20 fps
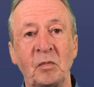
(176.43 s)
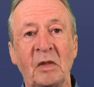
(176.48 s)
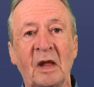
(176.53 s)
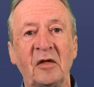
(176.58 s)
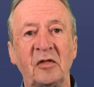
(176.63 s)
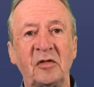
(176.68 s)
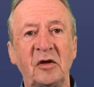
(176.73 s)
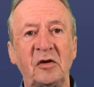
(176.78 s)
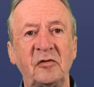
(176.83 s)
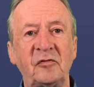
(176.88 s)

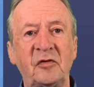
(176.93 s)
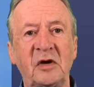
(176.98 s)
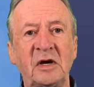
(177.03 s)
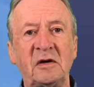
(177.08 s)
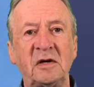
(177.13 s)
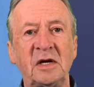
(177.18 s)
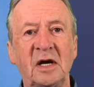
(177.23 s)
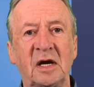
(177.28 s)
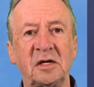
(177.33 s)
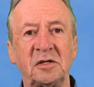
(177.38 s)
There are
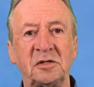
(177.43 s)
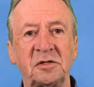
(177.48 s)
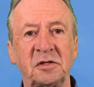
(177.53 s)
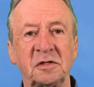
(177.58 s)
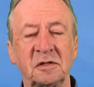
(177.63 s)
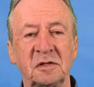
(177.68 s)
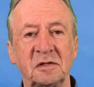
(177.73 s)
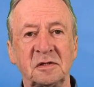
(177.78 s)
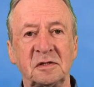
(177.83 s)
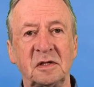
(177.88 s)

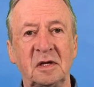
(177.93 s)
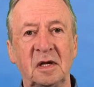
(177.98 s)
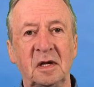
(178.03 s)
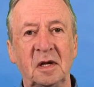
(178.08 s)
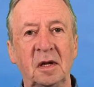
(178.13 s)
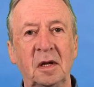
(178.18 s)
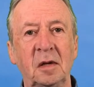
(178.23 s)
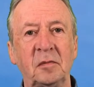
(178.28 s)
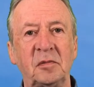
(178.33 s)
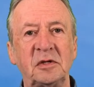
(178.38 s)
variations,
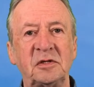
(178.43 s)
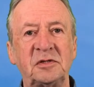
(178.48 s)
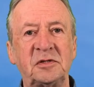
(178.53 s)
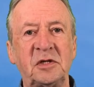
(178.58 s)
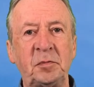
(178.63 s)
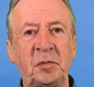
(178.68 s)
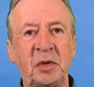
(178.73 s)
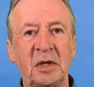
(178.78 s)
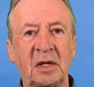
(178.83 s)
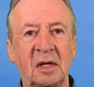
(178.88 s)
but
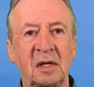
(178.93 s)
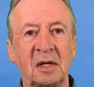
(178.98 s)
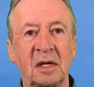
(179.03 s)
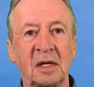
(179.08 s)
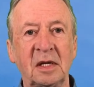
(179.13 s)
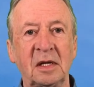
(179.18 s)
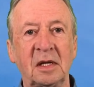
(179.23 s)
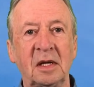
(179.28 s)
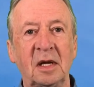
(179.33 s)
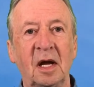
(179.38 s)
typically
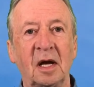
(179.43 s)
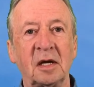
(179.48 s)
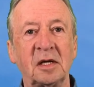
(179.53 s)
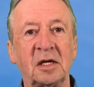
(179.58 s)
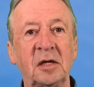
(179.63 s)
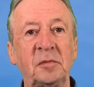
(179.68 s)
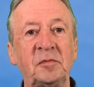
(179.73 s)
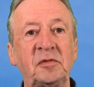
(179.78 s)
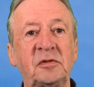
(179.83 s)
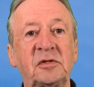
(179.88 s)
a
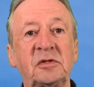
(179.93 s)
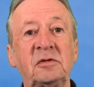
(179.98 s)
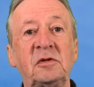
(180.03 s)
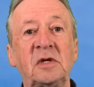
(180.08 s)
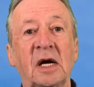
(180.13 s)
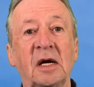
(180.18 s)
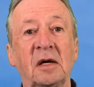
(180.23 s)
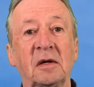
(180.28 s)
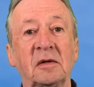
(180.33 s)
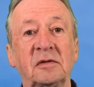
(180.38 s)
Gibbs
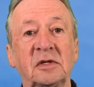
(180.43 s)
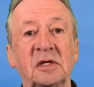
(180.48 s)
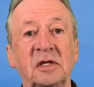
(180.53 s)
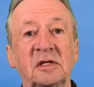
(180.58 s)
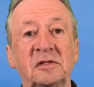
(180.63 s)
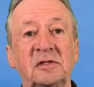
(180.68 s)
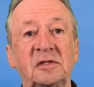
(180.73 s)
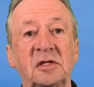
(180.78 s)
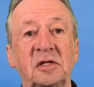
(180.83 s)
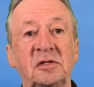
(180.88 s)
surround
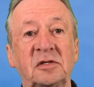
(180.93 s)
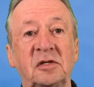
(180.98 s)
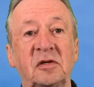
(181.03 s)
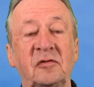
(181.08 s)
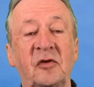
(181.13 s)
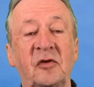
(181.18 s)
consists of a